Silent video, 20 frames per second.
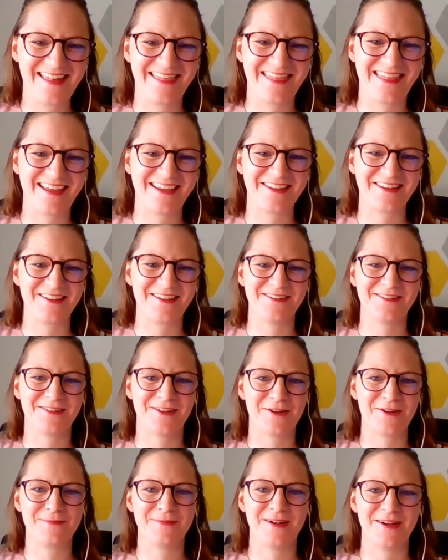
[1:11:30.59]
Thank you
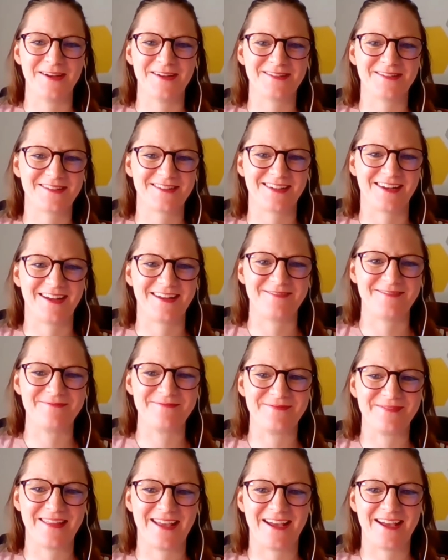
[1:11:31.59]
so much.
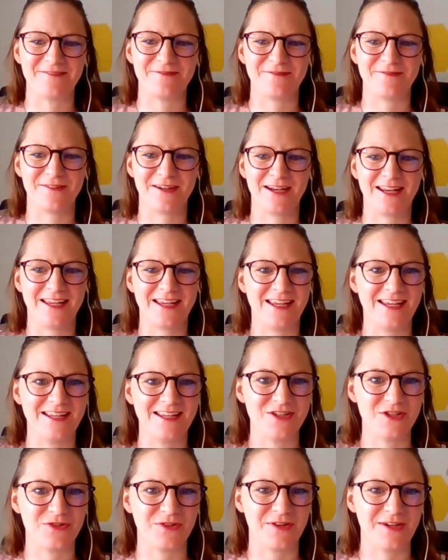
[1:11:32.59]
I've really
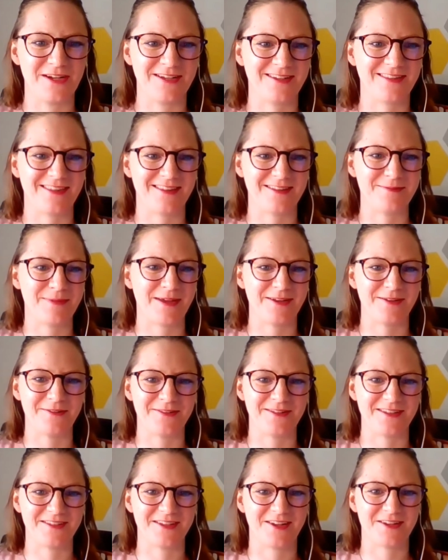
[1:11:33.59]
enjoyed this panel
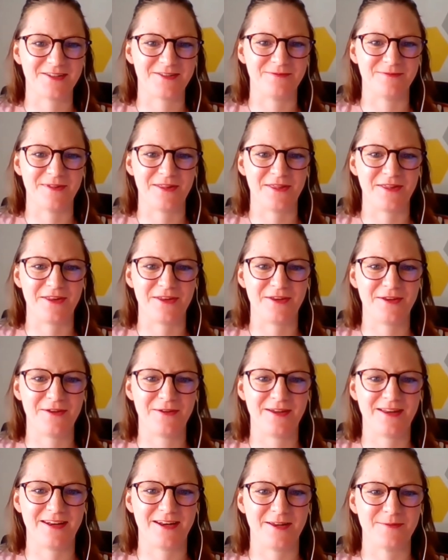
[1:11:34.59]
discussion with
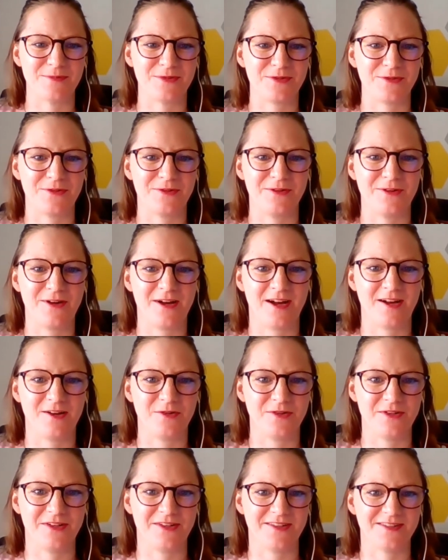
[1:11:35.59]
you, and I'm sure our
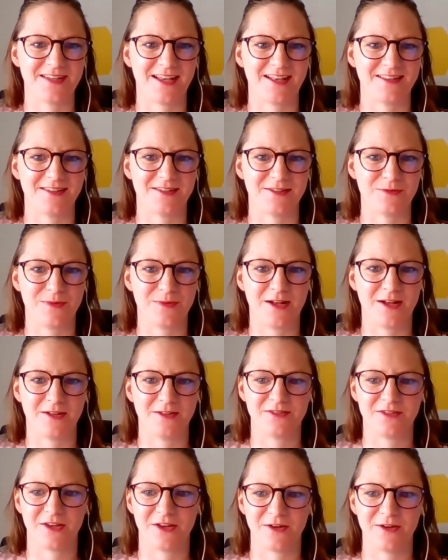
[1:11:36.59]
audience has as well.
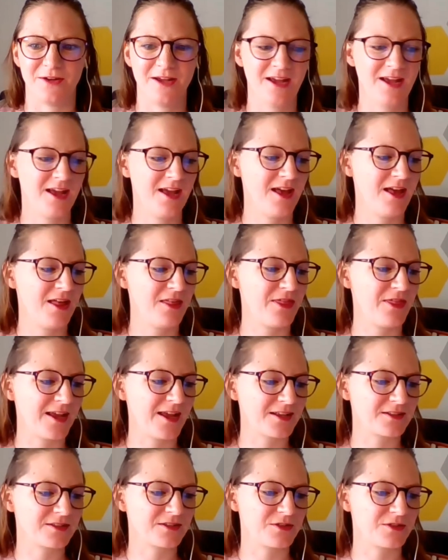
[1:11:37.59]
So
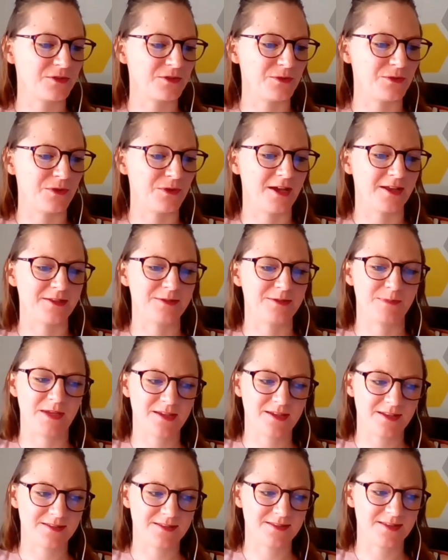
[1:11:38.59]
thanks to all our
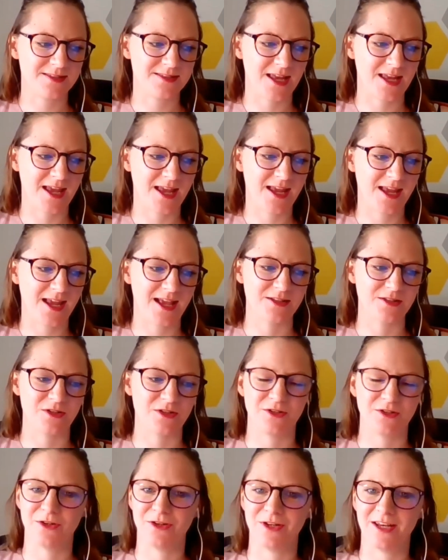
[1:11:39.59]
speakers today and
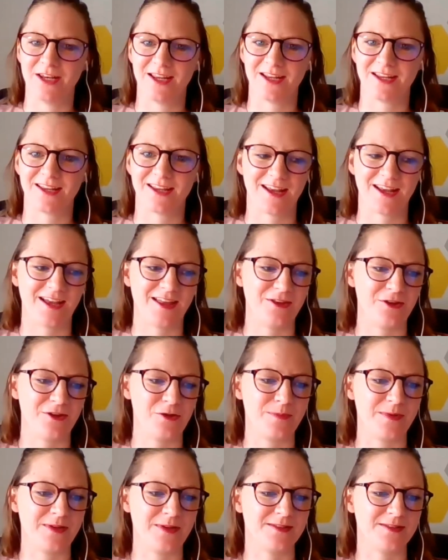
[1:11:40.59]
to UNIC and the
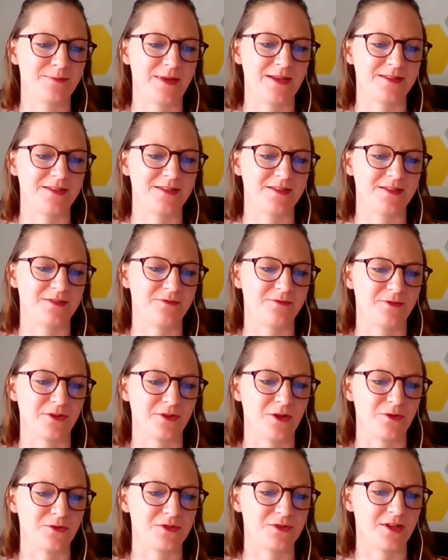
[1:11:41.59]
European Spaces for
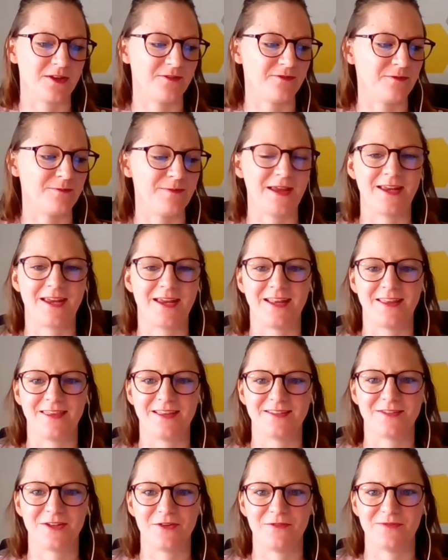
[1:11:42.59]
Culture for making
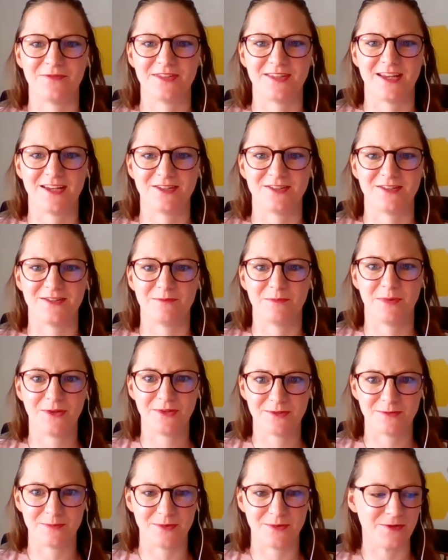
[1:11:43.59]
this conversation
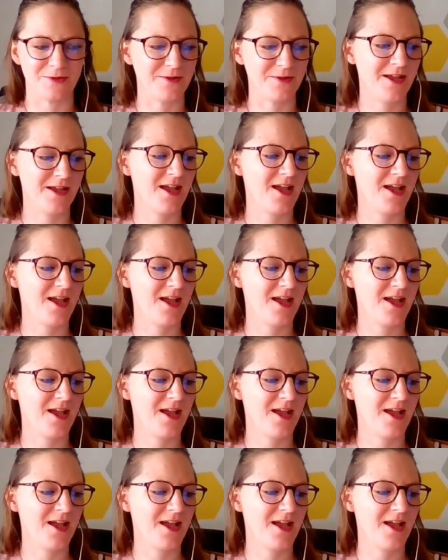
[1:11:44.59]
possible.